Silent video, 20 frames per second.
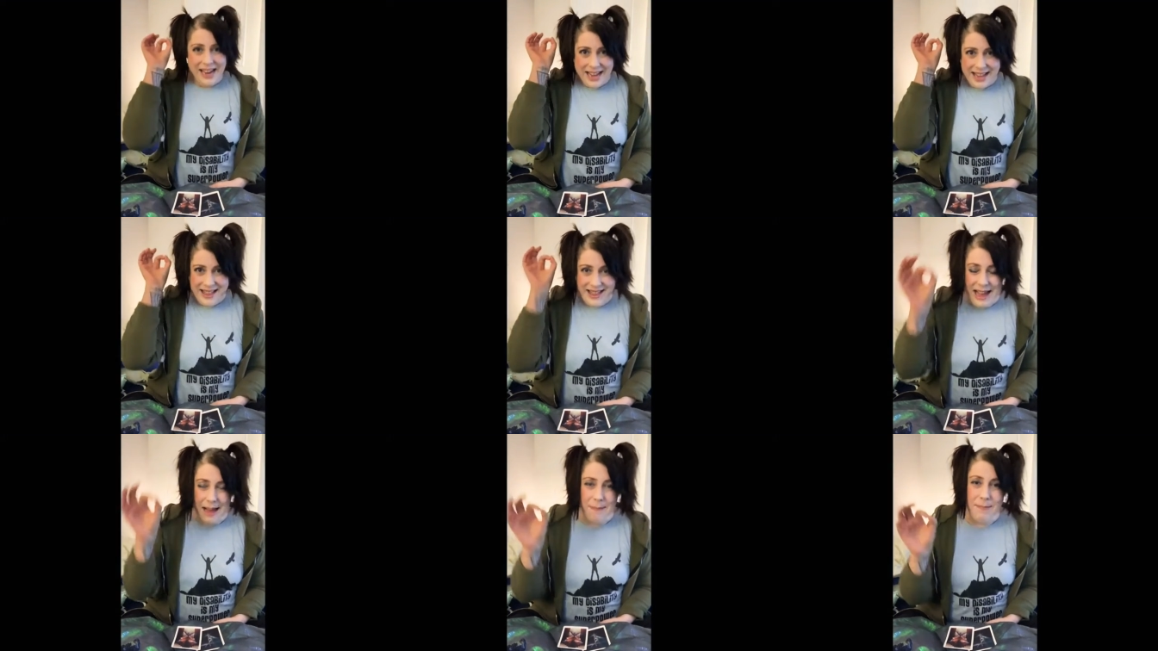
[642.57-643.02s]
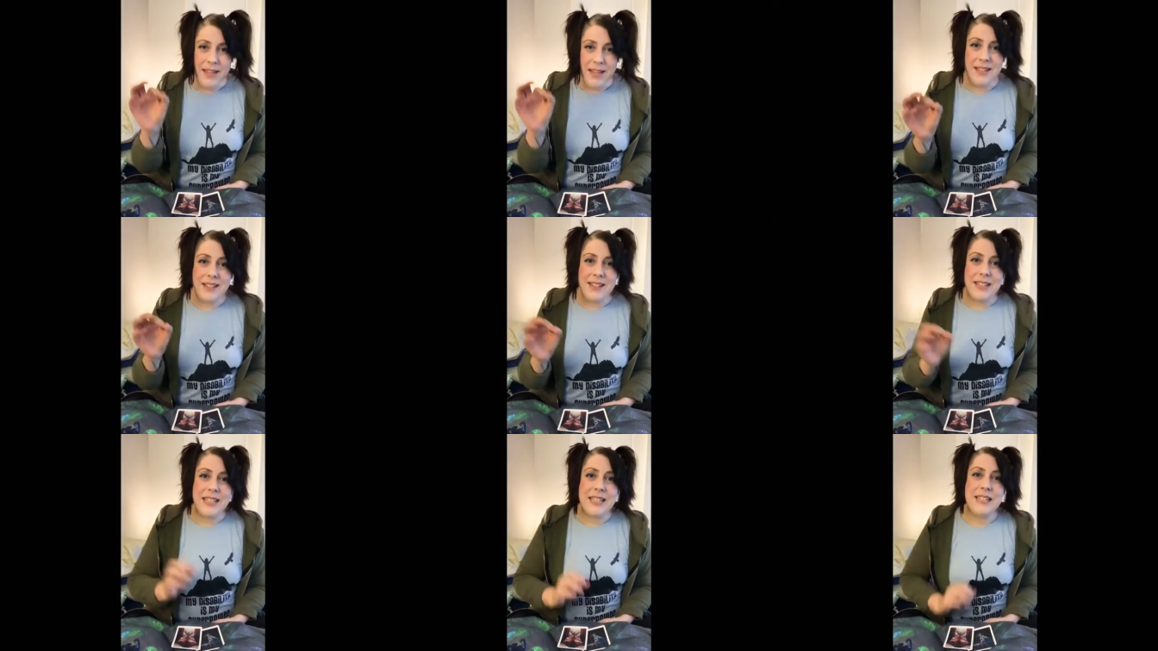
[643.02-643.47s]
That means
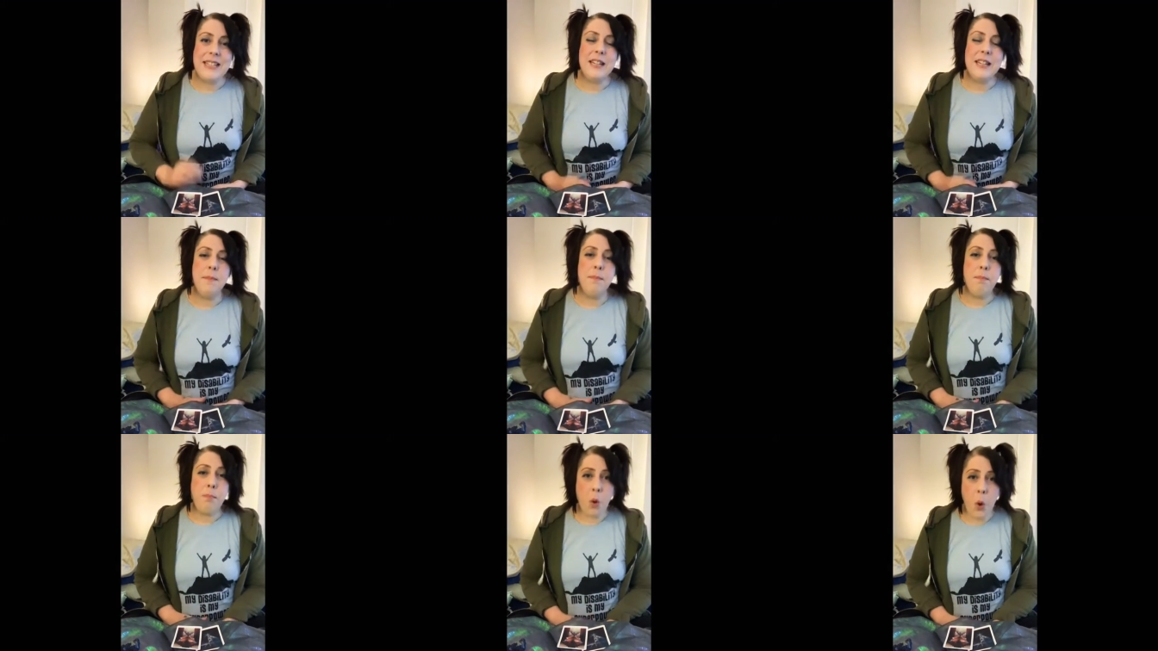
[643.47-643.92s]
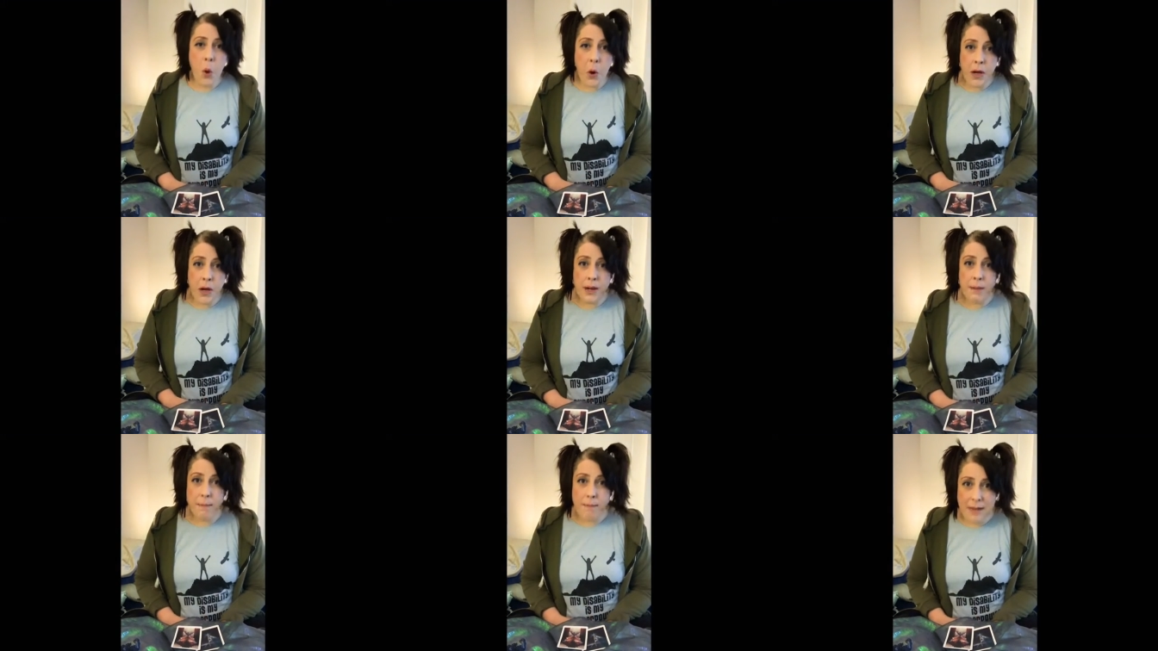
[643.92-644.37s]
this is an
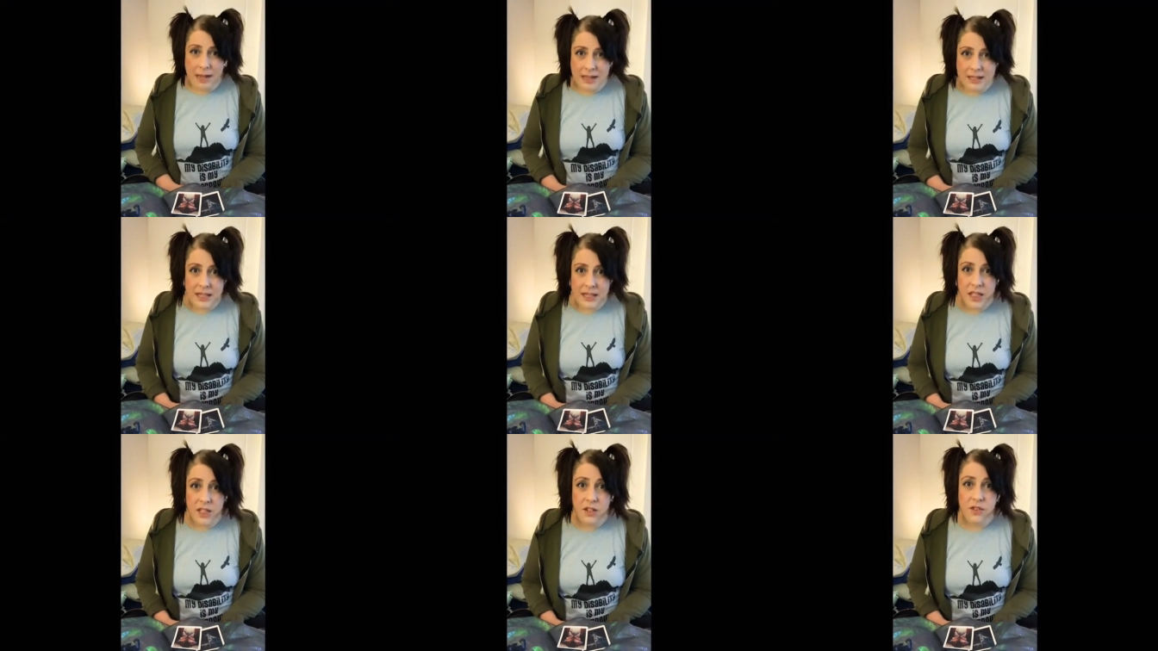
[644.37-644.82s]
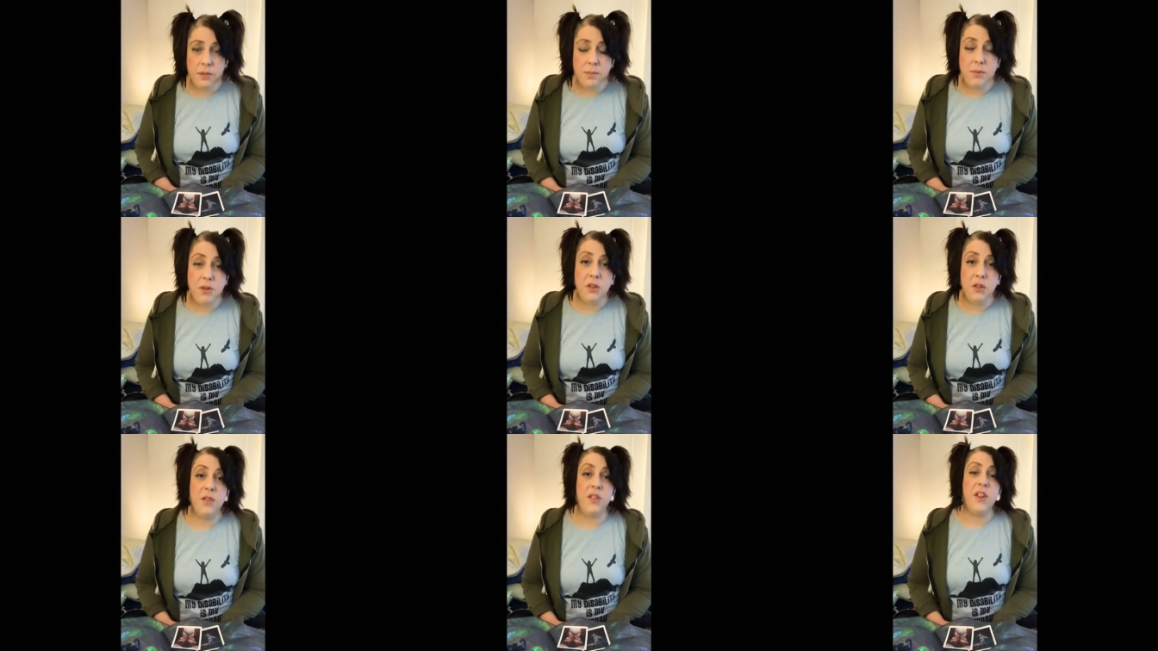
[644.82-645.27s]
important message from the
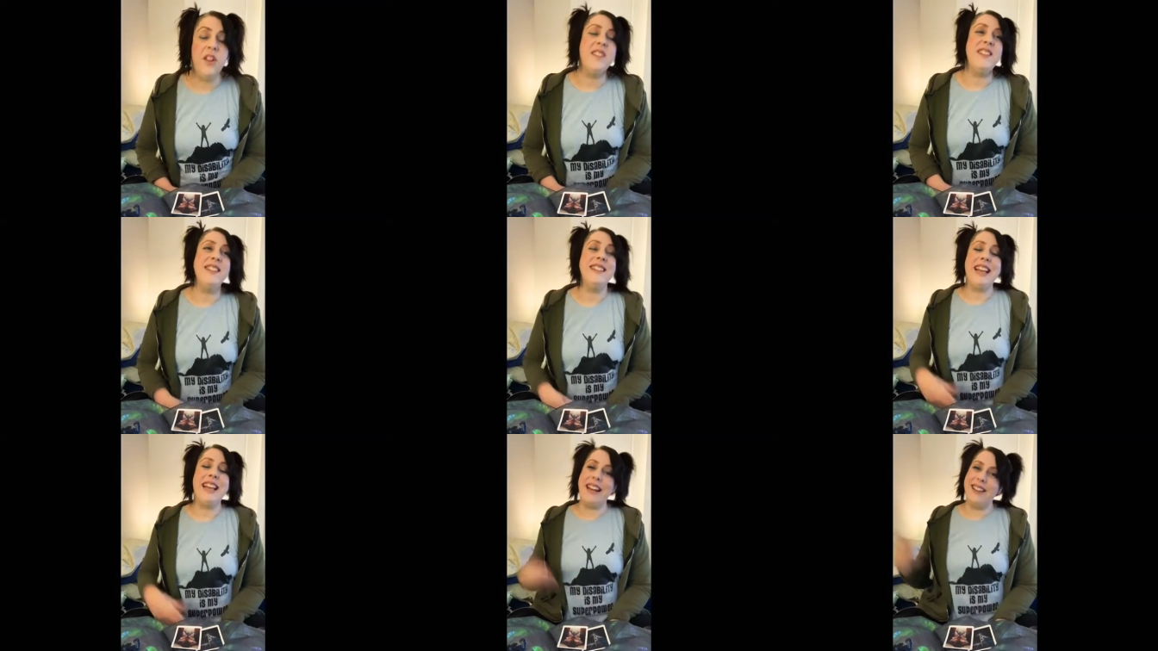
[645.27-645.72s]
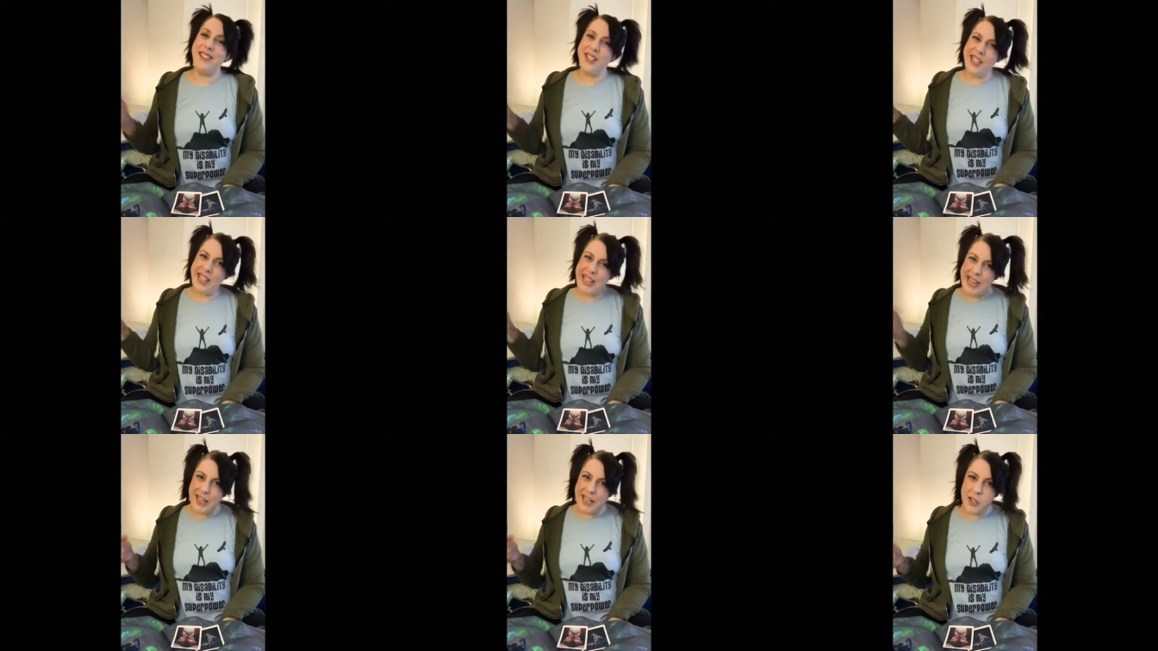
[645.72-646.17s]
universe. It's got a little
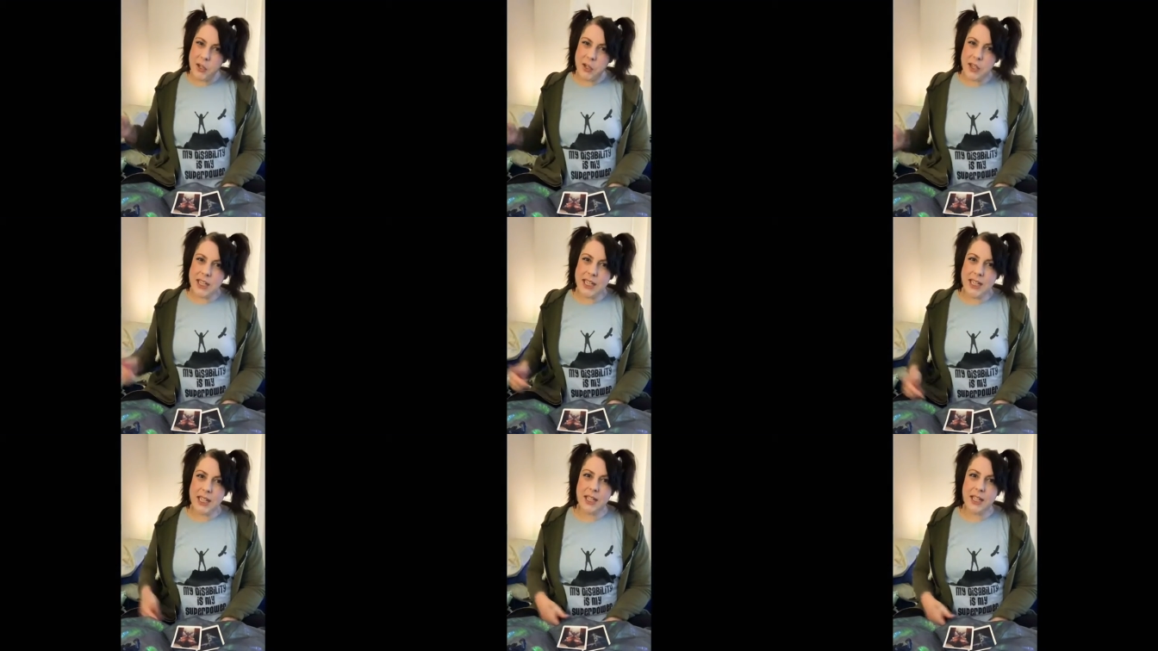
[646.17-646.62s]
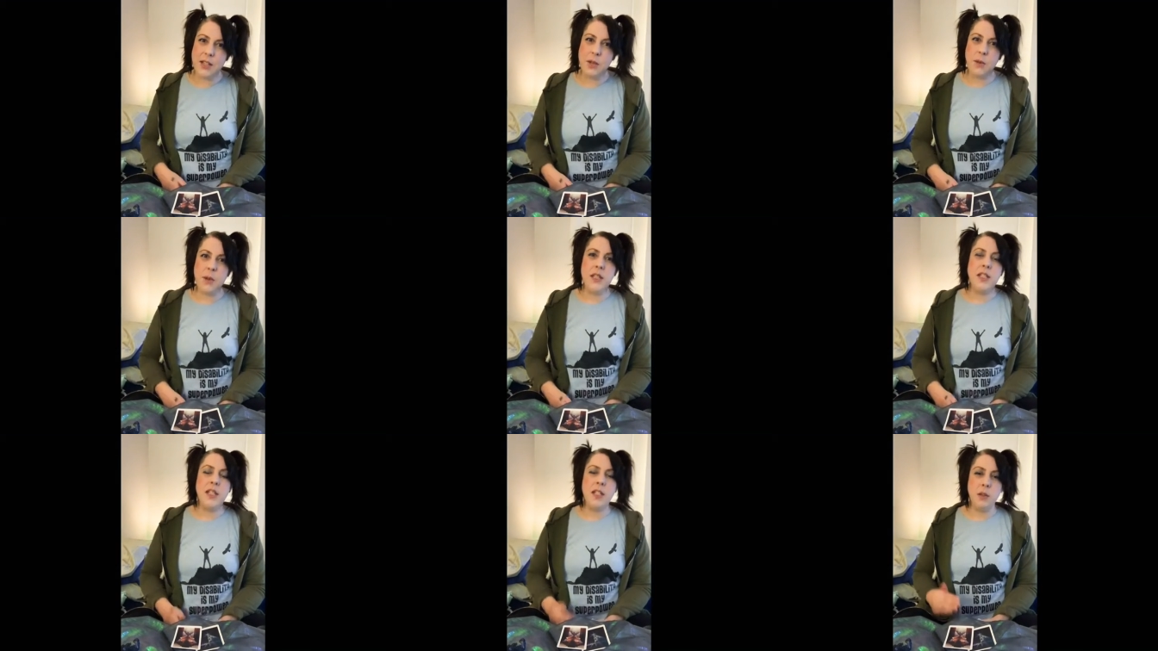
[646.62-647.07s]
extra kick to
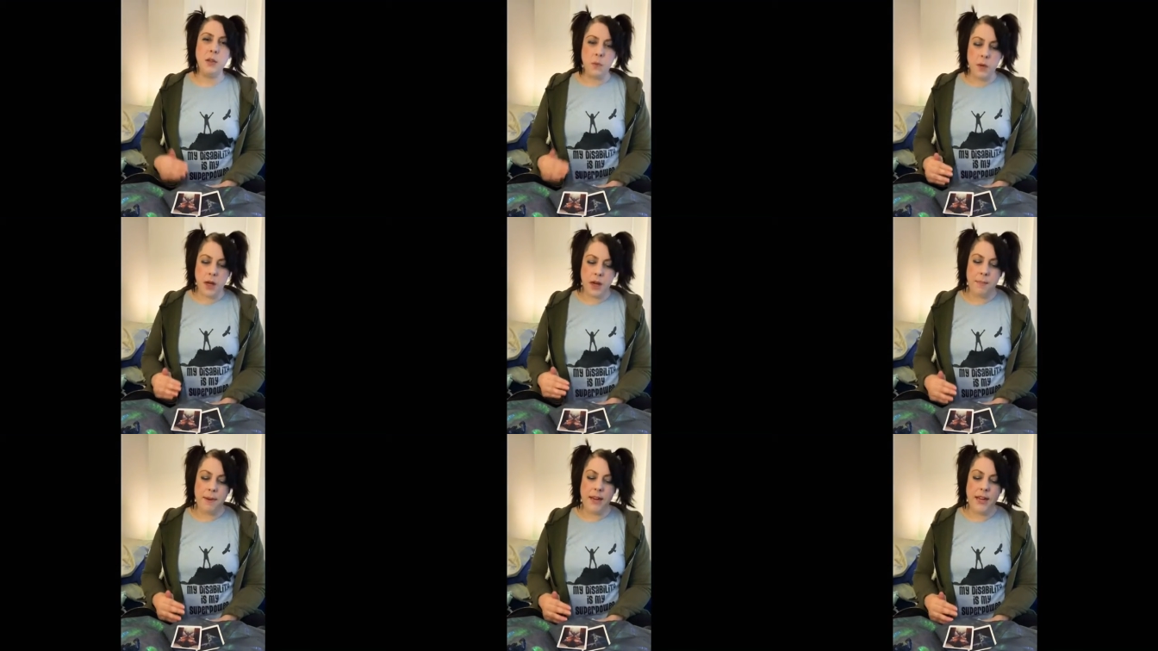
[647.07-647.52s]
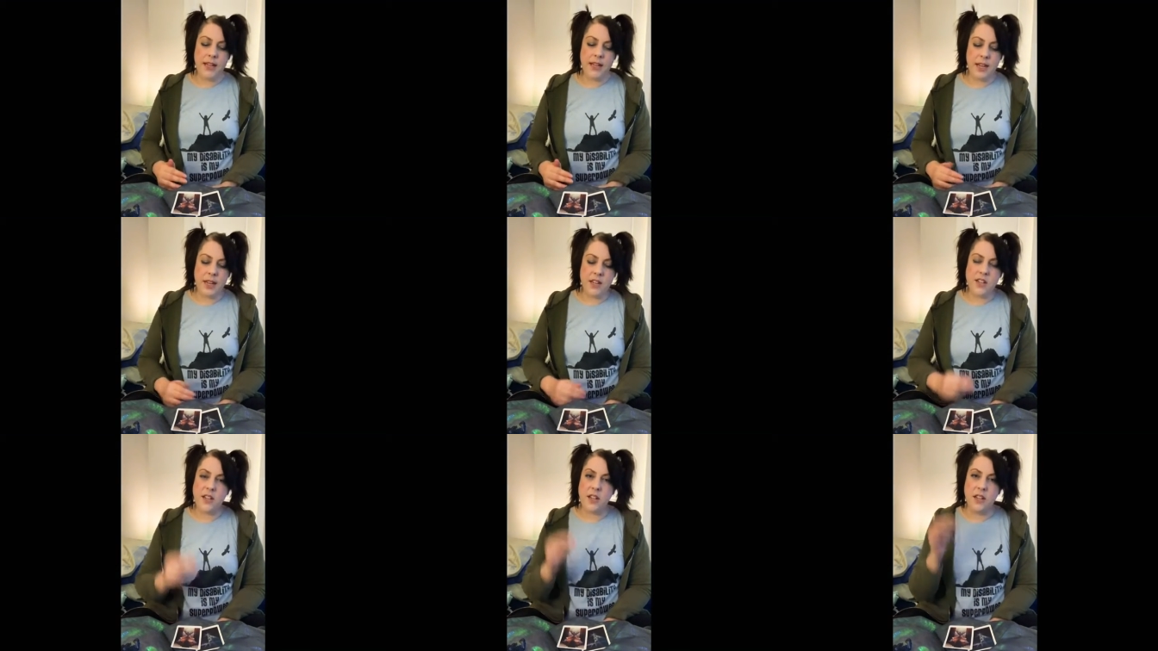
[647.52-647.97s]
it, so you want to pay
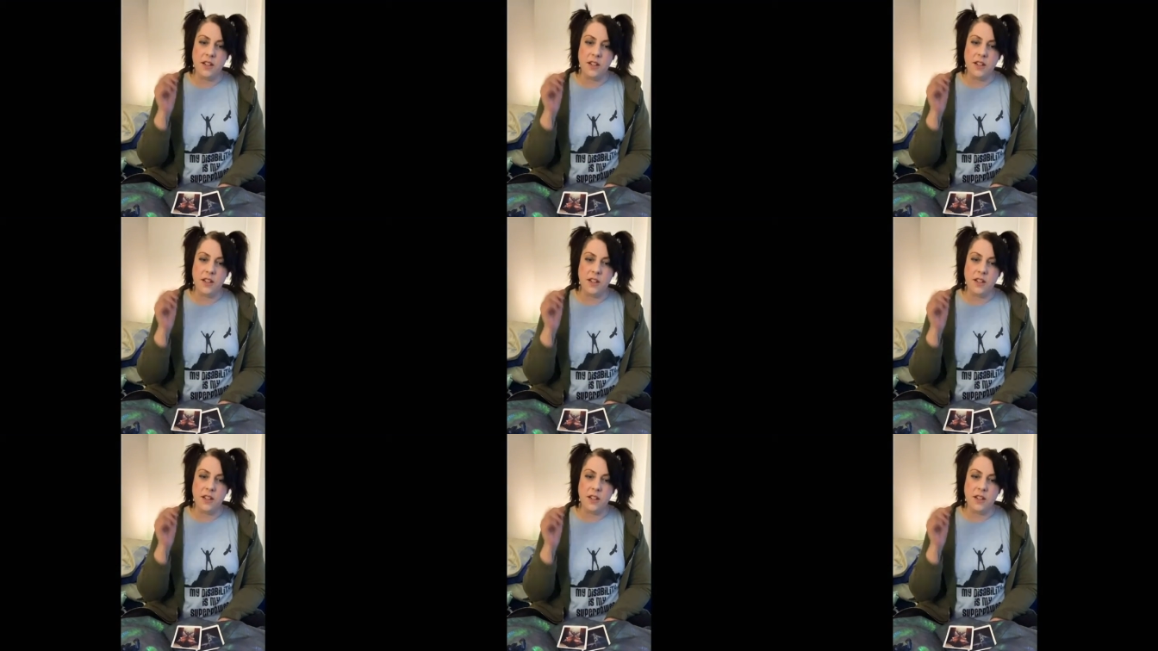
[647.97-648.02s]
attention.